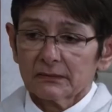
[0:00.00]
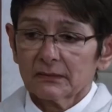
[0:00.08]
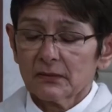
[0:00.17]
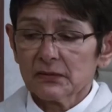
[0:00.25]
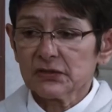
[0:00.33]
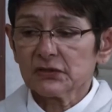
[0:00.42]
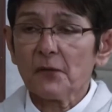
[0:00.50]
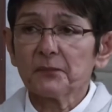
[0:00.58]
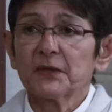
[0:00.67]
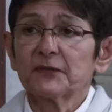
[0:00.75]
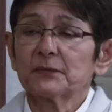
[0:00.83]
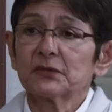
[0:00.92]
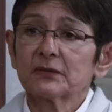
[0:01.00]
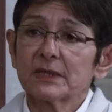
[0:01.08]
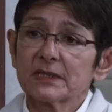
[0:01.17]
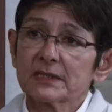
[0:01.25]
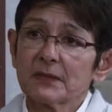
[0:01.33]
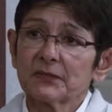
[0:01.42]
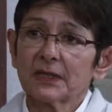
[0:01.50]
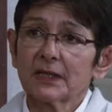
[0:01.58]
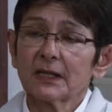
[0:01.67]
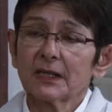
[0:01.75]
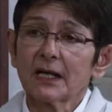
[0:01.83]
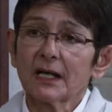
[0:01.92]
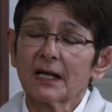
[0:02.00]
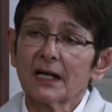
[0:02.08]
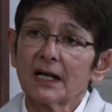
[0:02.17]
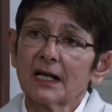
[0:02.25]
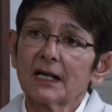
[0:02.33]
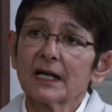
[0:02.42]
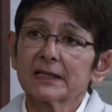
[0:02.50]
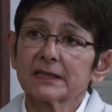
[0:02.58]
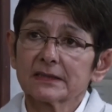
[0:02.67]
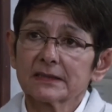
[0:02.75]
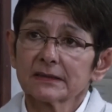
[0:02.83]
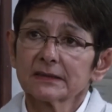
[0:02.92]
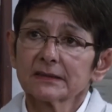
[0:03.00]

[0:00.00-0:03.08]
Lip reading: Or stop me from doing something I liked.